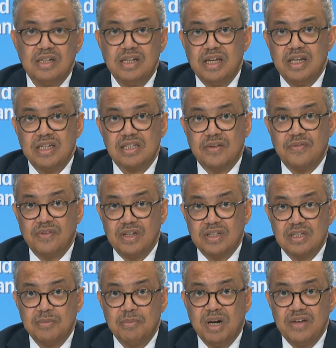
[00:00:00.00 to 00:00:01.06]
in areas
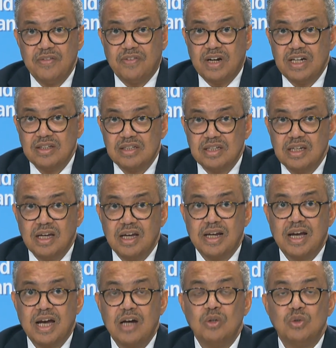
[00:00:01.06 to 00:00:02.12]
affected by fighting are
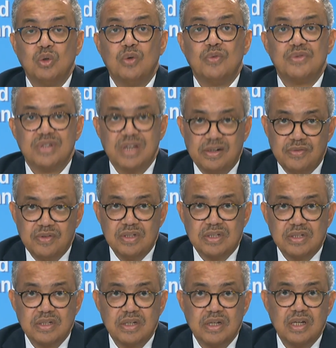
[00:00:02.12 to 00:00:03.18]
out of
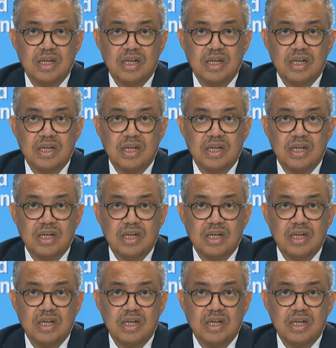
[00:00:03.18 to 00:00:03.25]
service.